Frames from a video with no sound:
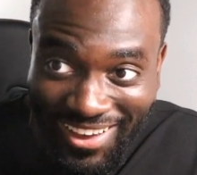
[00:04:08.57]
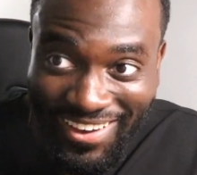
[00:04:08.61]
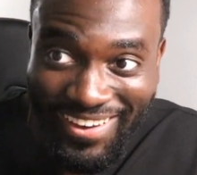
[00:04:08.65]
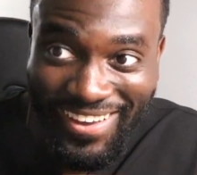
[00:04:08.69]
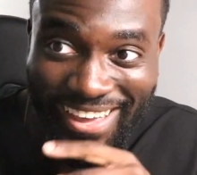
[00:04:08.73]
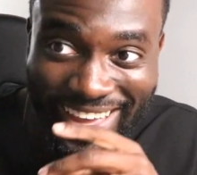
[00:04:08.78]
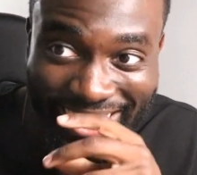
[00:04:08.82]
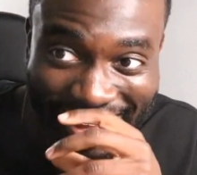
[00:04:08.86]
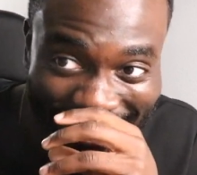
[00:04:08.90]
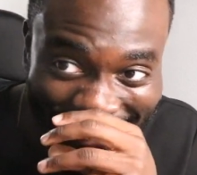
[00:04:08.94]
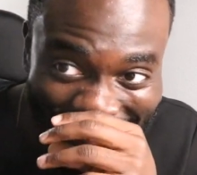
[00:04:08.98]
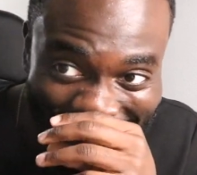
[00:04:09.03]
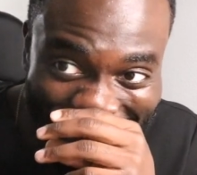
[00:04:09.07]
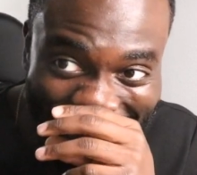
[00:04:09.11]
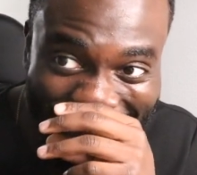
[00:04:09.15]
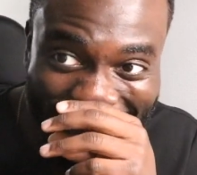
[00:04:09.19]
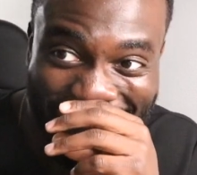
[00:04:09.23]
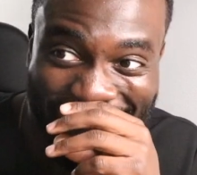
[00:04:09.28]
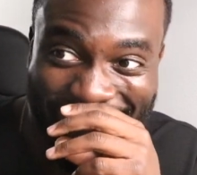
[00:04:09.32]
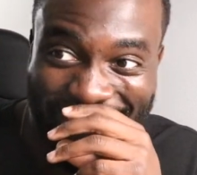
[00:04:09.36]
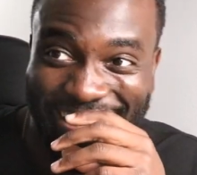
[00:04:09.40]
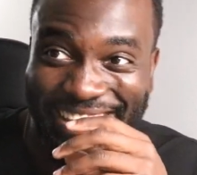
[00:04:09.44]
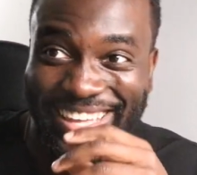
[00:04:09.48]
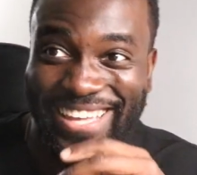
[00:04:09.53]
to
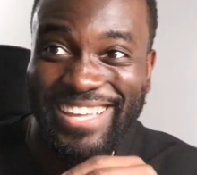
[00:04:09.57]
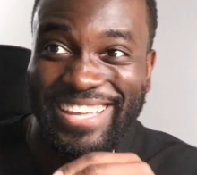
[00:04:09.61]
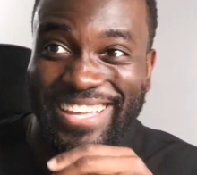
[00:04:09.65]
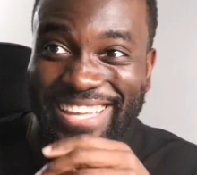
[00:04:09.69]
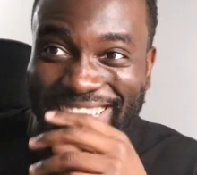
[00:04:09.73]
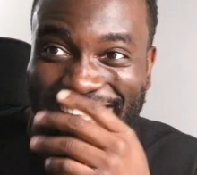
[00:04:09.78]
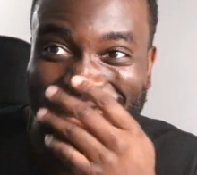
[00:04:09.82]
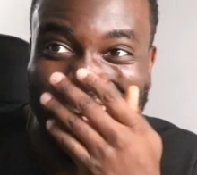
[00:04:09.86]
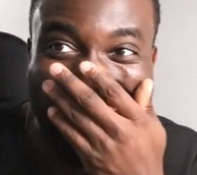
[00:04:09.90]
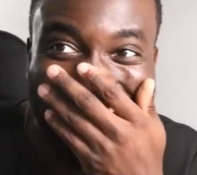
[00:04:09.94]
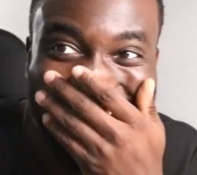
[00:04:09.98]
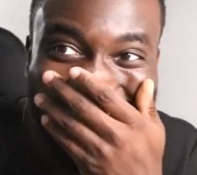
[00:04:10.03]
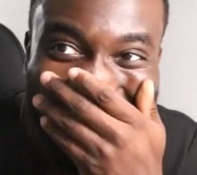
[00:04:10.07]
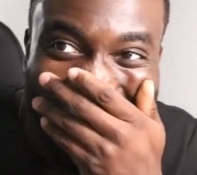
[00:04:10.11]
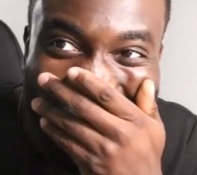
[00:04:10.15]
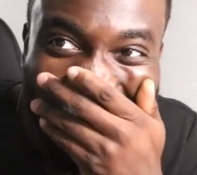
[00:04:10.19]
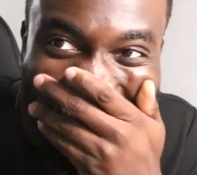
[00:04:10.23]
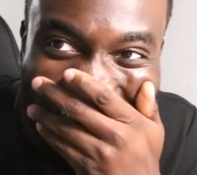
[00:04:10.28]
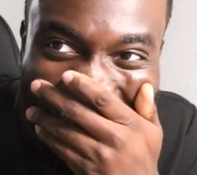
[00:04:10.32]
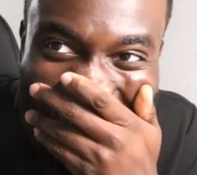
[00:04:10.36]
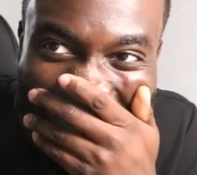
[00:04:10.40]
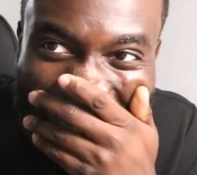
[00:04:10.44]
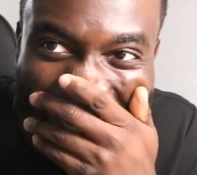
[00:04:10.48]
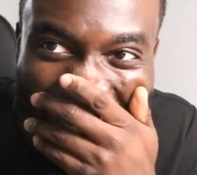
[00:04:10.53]

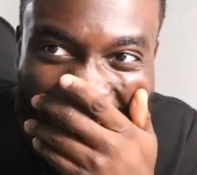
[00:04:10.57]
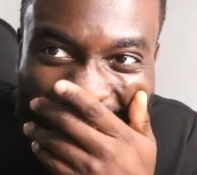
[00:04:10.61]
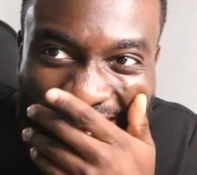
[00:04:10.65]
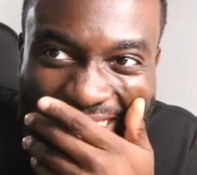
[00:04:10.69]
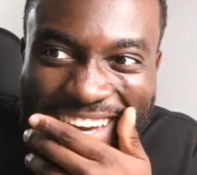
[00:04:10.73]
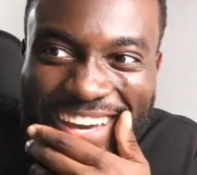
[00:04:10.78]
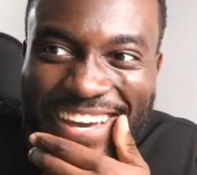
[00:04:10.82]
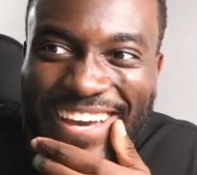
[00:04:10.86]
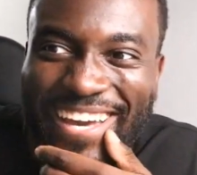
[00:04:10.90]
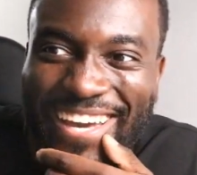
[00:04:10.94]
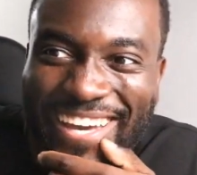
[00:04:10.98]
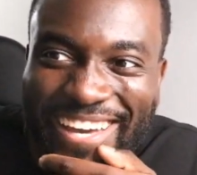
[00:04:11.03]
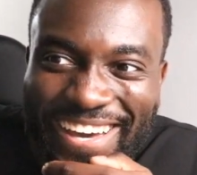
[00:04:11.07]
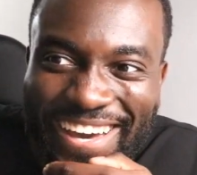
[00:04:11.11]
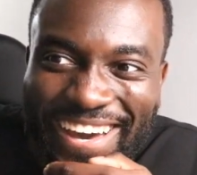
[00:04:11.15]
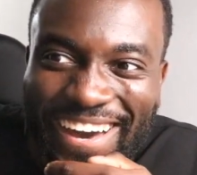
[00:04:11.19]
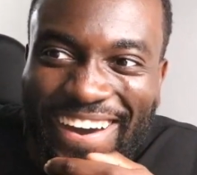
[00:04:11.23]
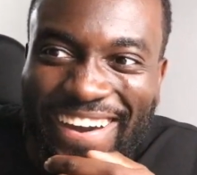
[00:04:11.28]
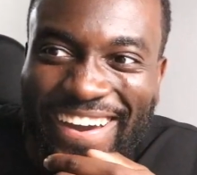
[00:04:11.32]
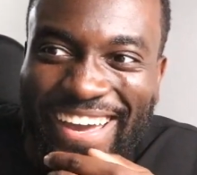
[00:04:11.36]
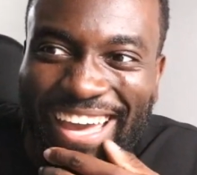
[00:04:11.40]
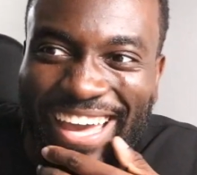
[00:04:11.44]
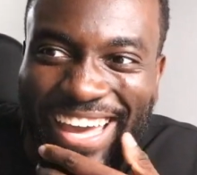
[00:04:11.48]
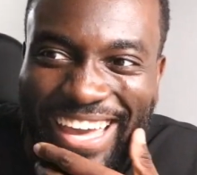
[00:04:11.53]
dance.
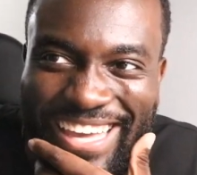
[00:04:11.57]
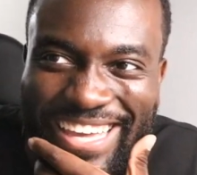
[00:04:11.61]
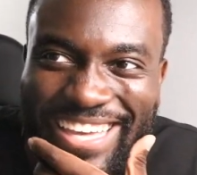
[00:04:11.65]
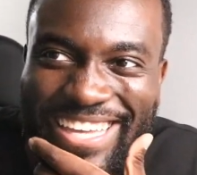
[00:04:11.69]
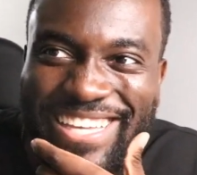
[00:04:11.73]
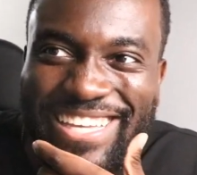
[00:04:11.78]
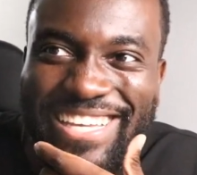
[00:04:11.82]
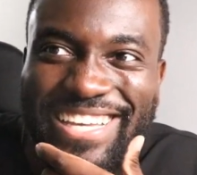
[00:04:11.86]
Okay. Okay. Okay.